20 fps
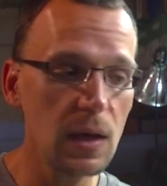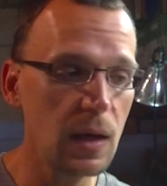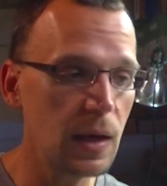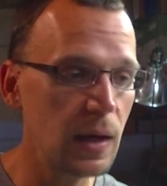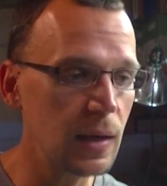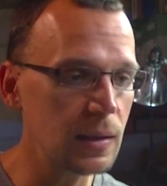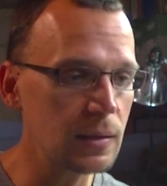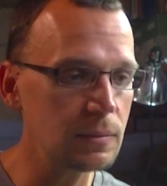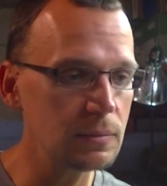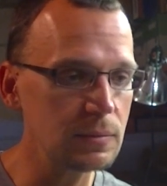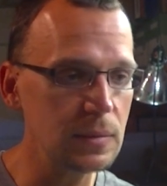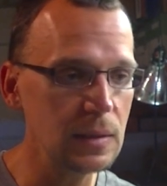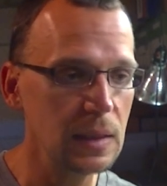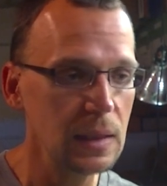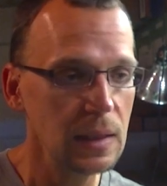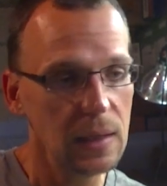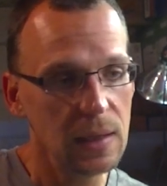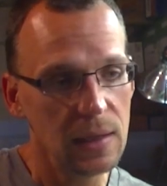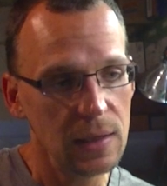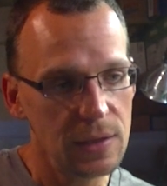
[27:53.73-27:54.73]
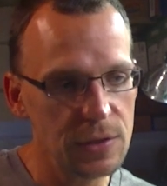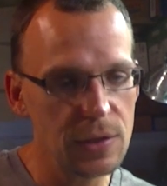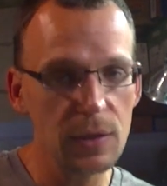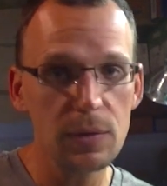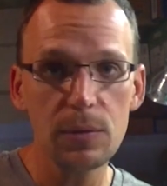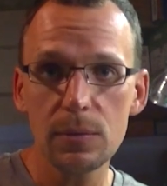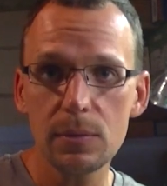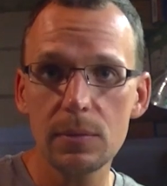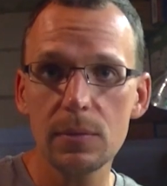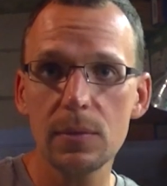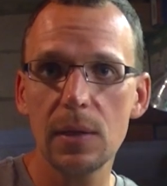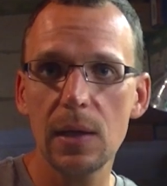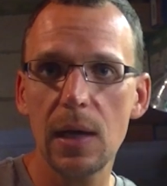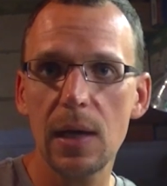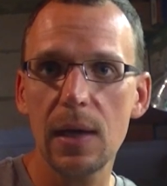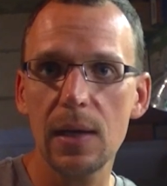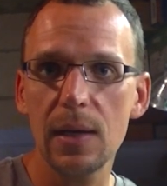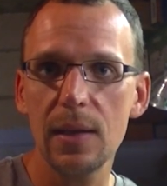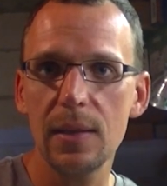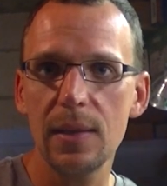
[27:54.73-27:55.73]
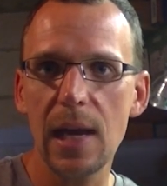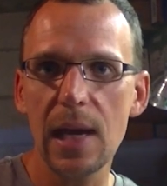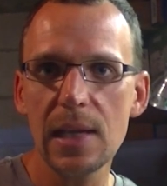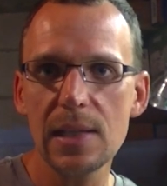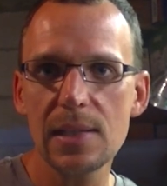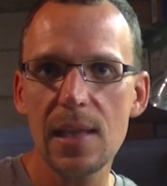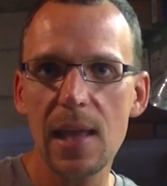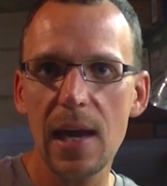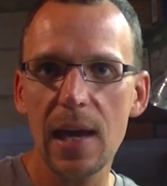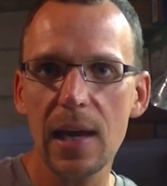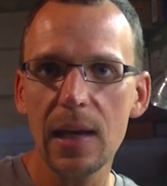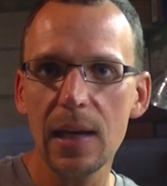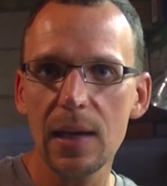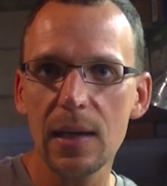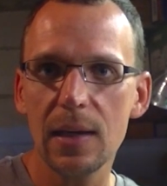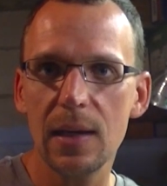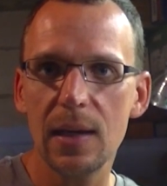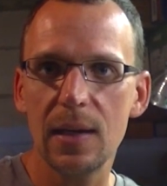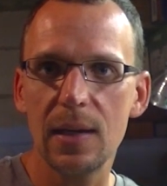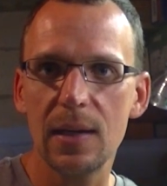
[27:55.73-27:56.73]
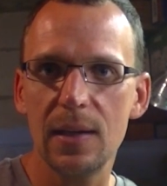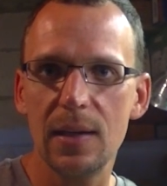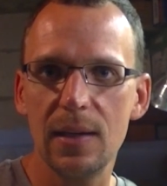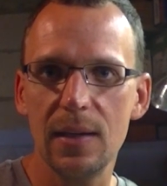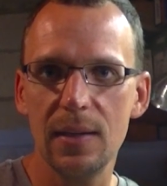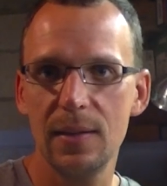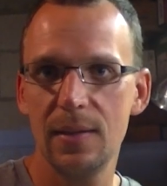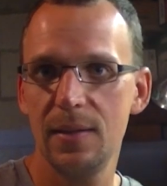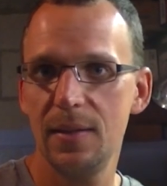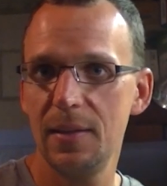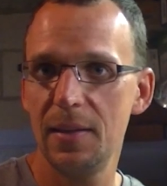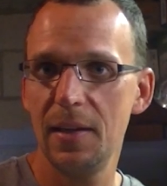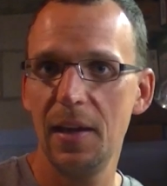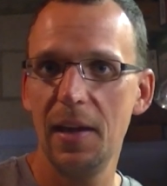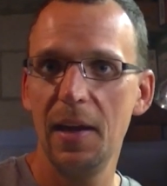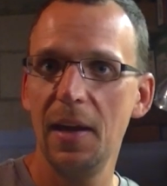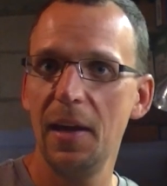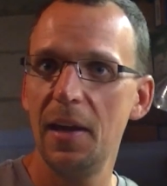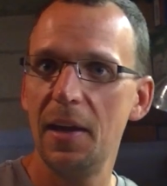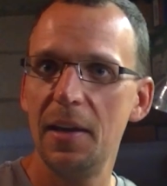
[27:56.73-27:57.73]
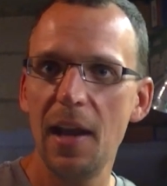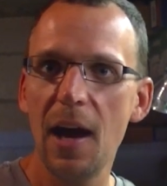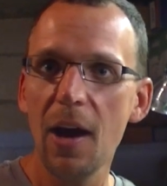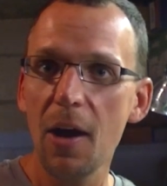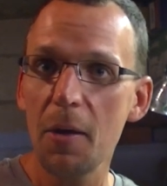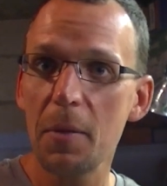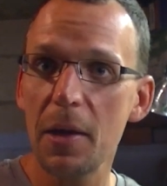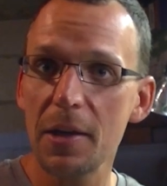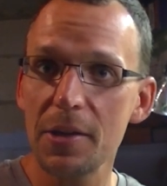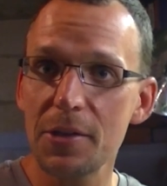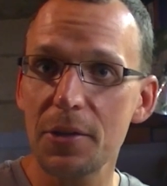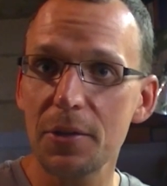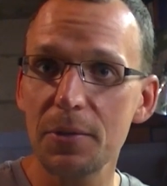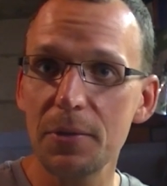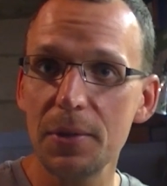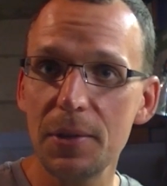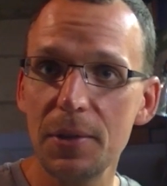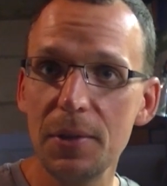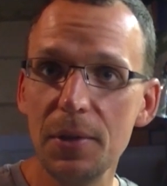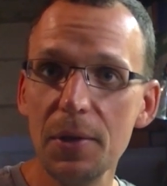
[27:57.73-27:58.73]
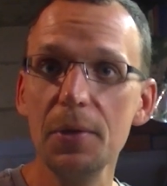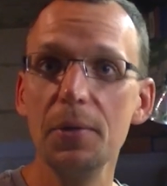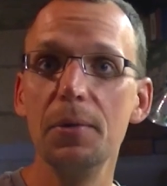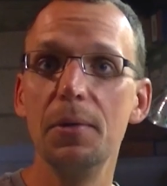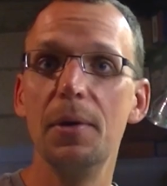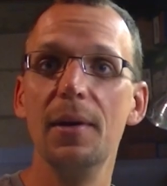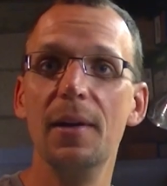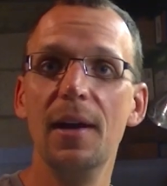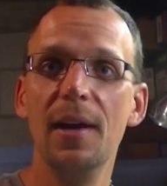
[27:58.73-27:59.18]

Um, so uh, that's that. Uh, now I'm not sure what to do.